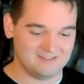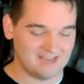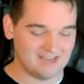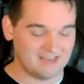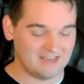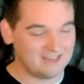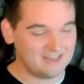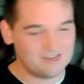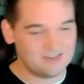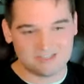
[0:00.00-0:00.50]

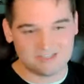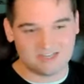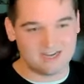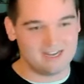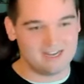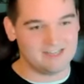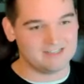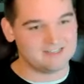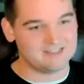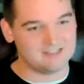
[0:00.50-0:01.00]
I think you just
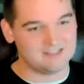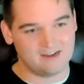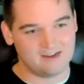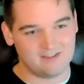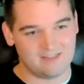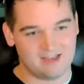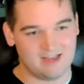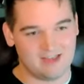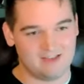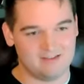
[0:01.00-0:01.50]
kind of get stuck
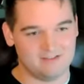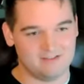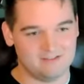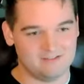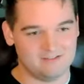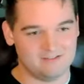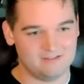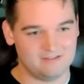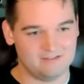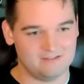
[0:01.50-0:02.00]
in that
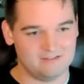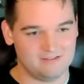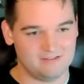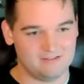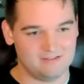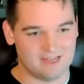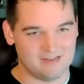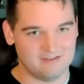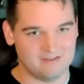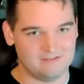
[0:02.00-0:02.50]

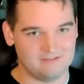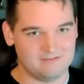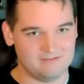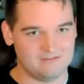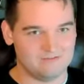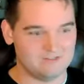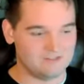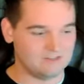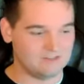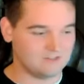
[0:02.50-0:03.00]

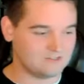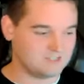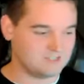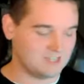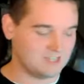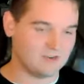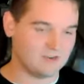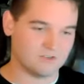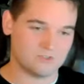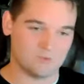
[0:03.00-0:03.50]

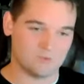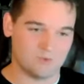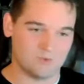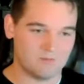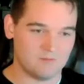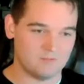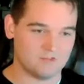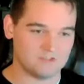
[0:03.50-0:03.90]
sink or swim.